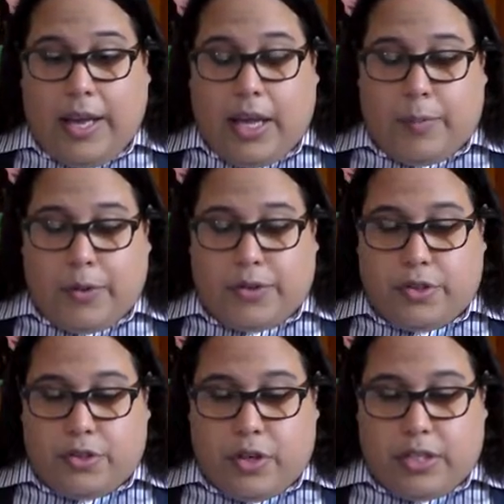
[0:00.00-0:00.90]
A
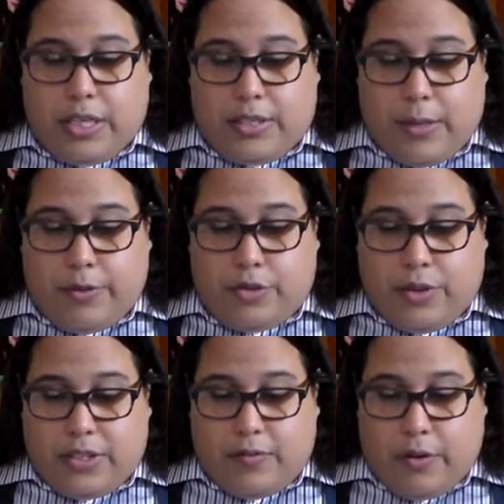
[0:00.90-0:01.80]
person charged in a state with
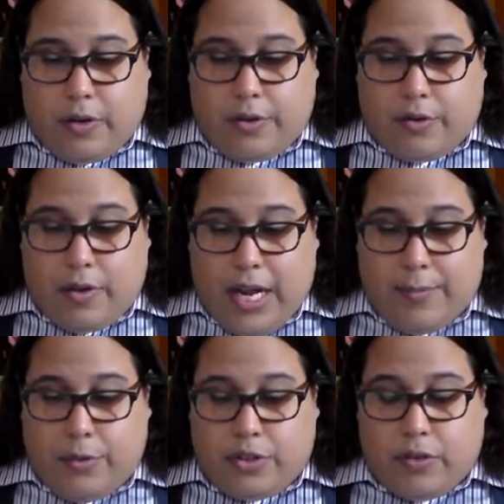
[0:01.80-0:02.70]
treason, felony, or other
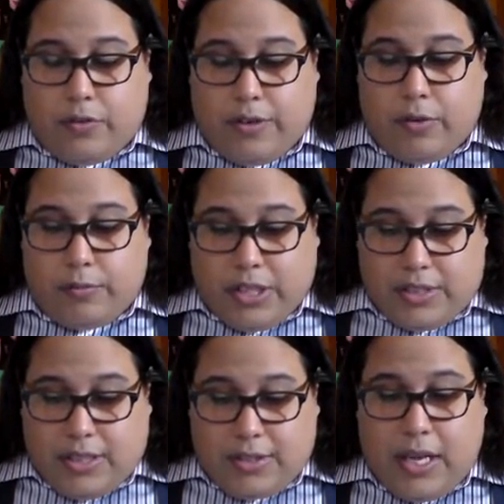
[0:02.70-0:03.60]
crime who shall flee from
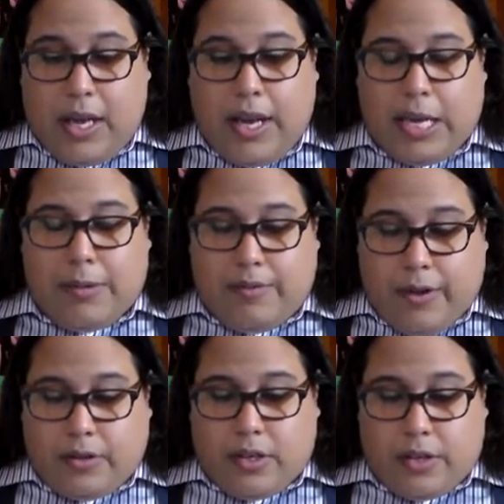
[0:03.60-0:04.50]
justice and be
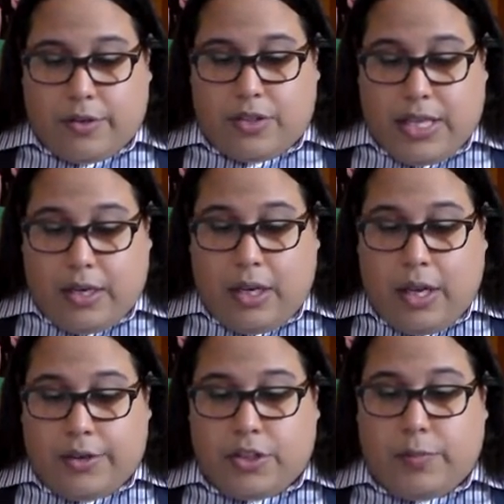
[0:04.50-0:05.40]
found in another state
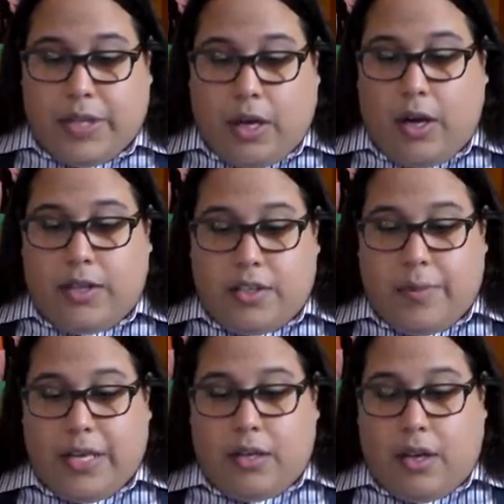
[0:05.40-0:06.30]
shall be on
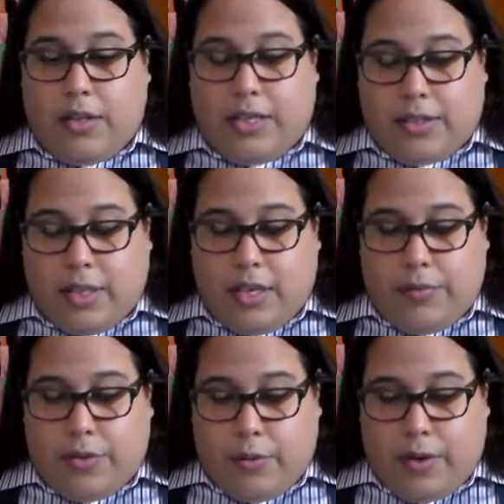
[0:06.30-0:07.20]
demand on the
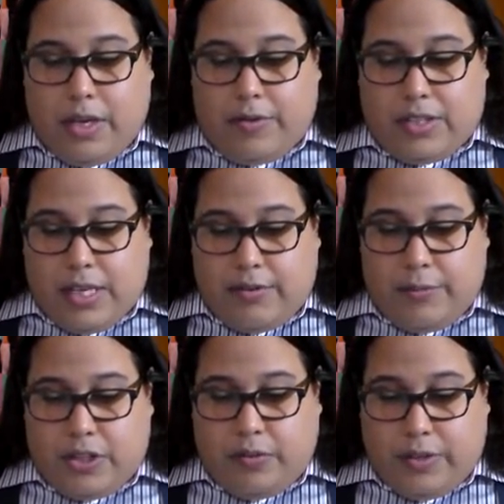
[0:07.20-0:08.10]
executive authority of the state
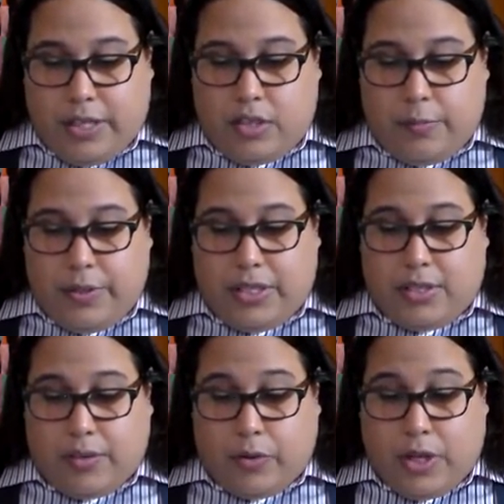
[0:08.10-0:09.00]
from which he fled to be
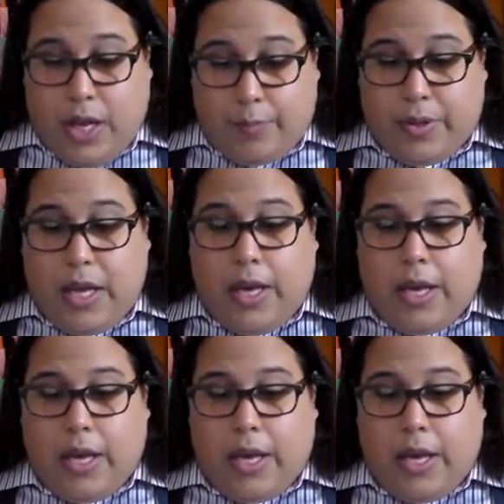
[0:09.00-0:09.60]
delivered up